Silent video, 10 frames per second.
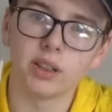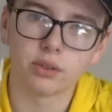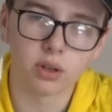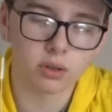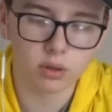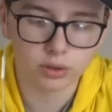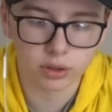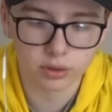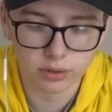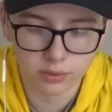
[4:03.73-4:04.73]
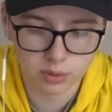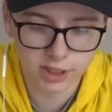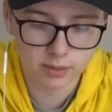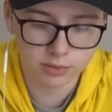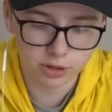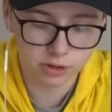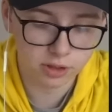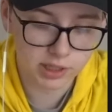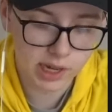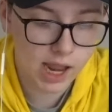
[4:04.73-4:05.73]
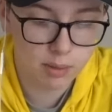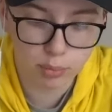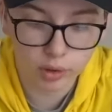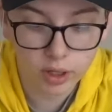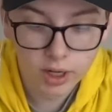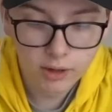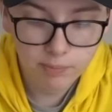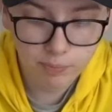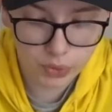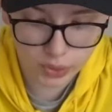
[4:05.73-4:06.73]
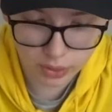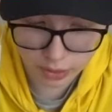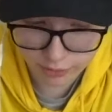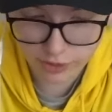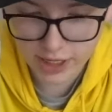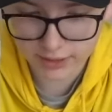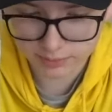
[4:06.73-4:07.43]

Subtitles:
There's other alternatives when it comes to just that, but the fact